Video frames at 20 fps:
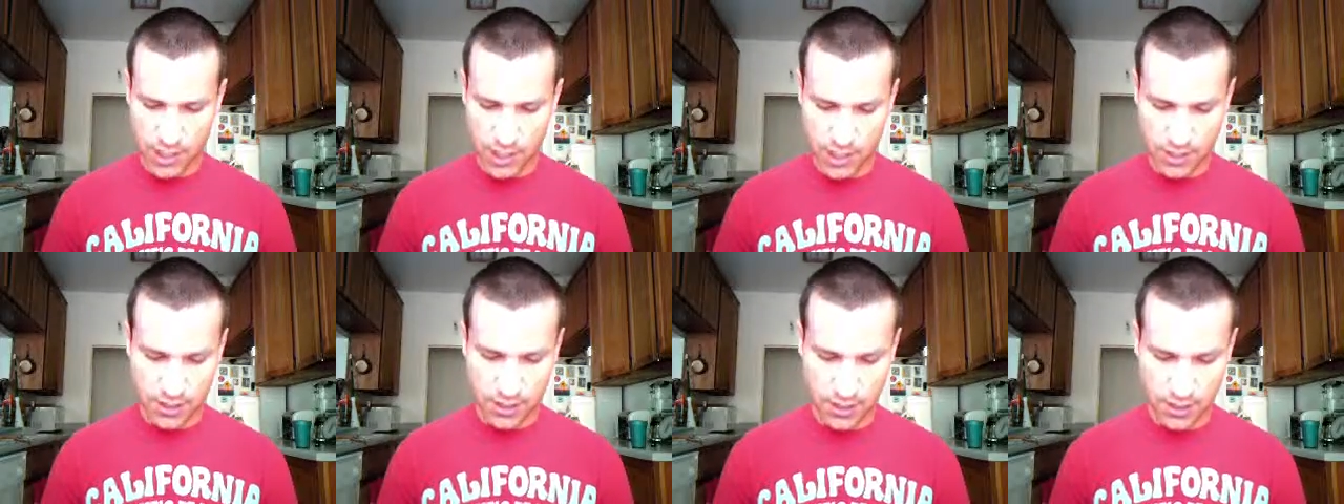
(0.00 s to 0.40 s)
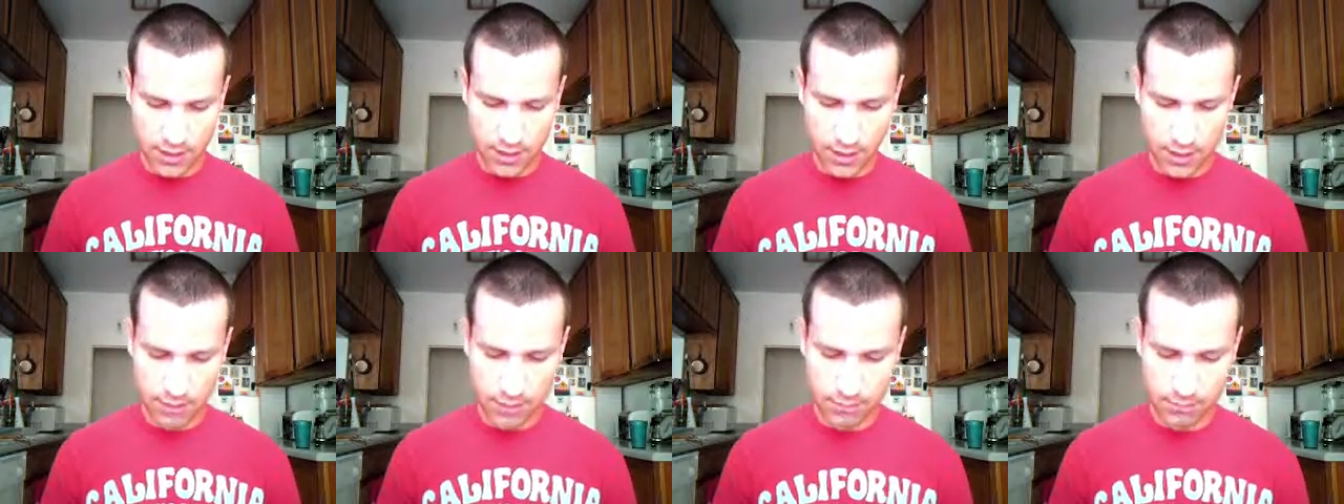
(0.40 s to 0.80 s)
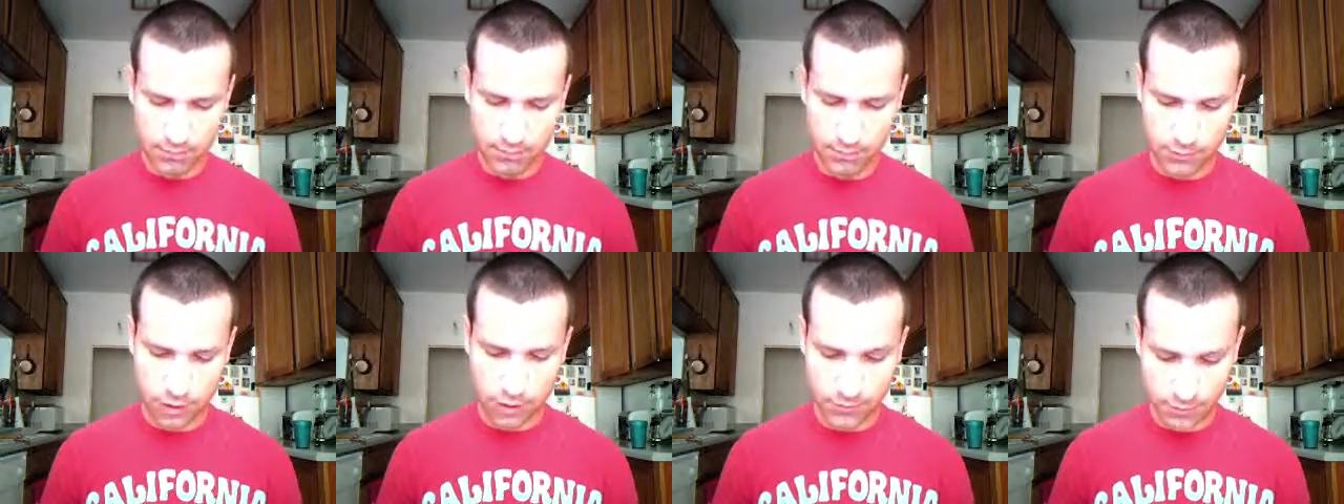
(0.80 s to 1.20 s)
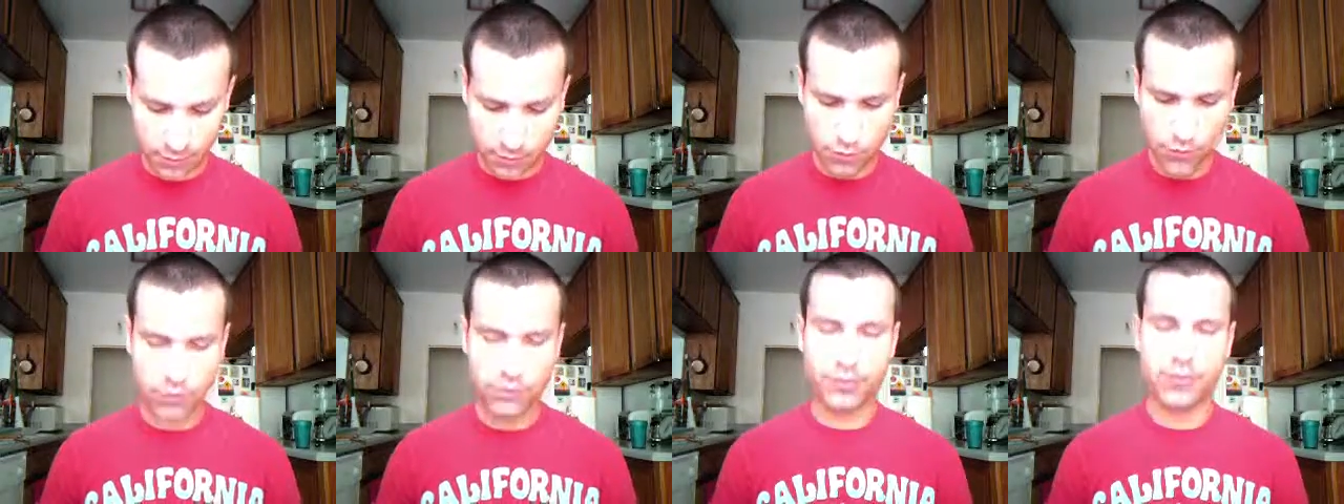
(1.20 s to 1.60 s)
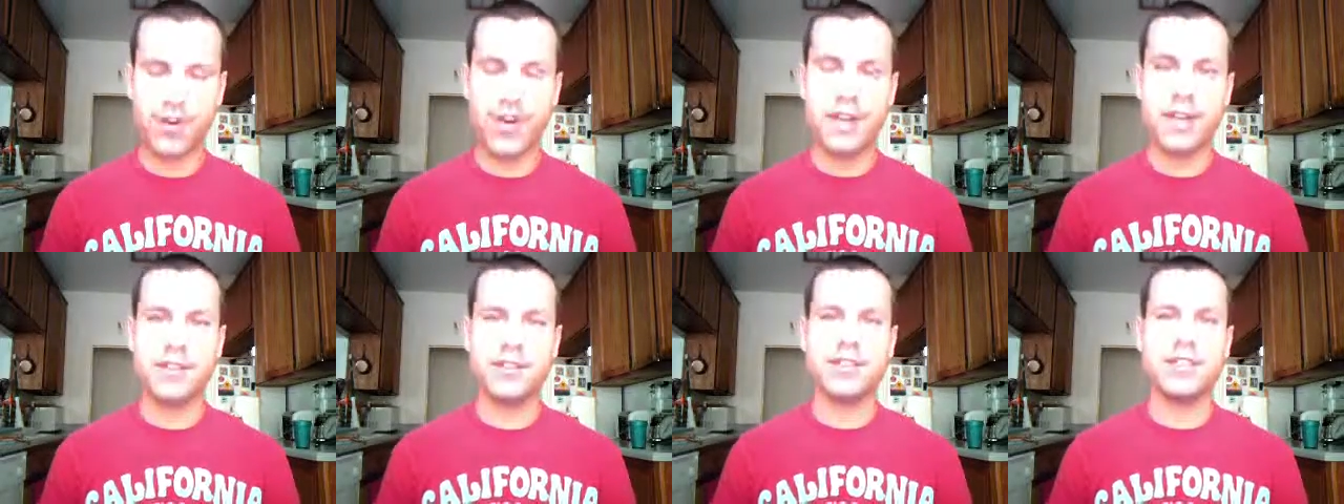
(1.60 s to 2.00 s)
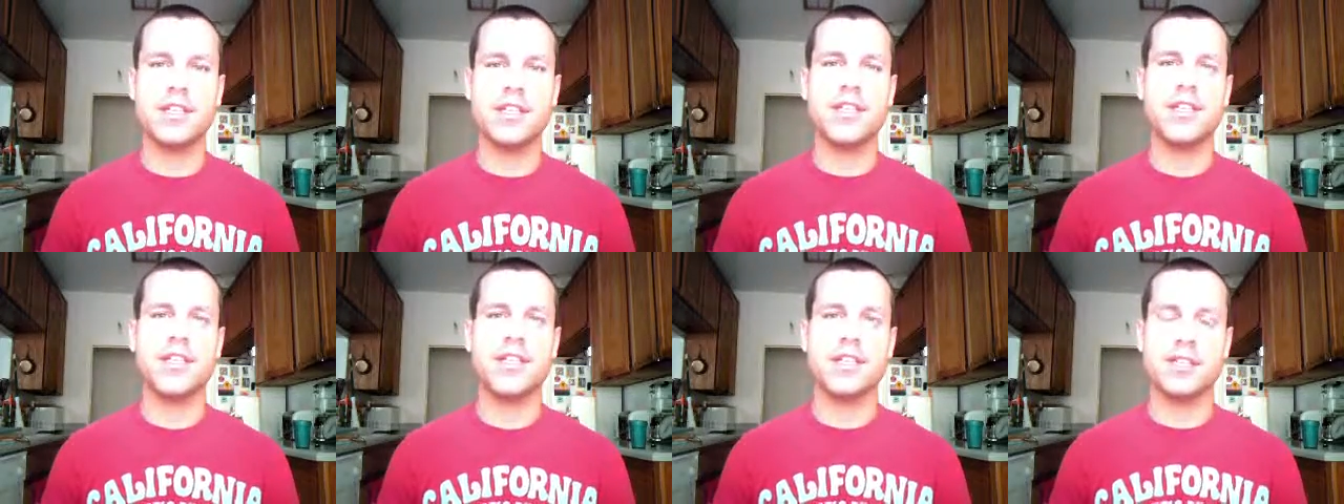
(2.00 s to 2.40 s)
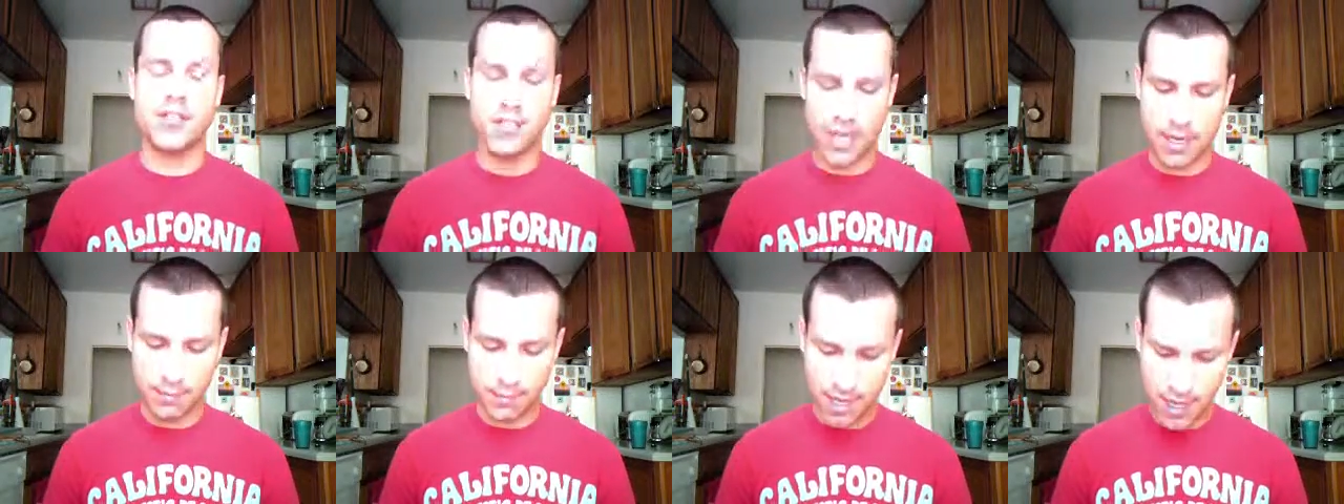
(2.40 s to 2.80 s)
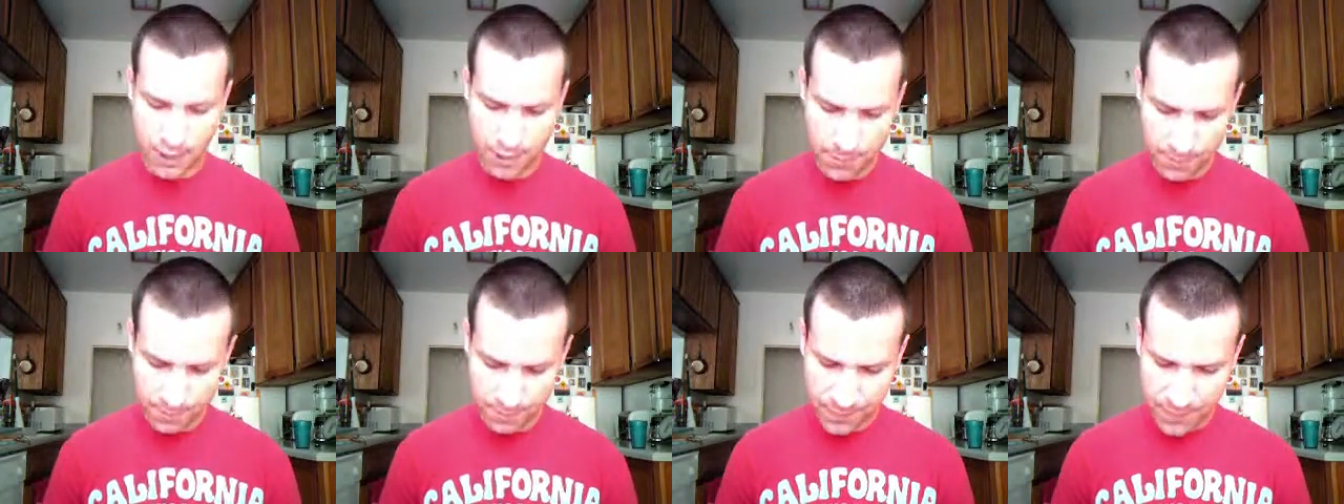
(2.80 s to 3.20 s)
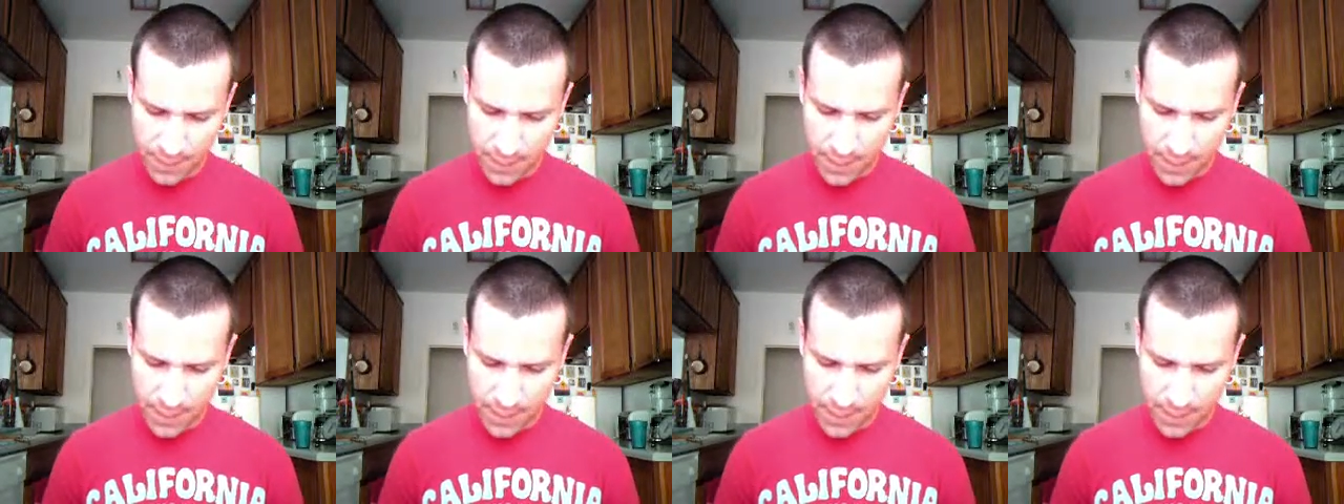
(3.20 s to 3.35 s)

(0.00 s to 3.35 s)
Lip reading: of the Tour de France in the same year,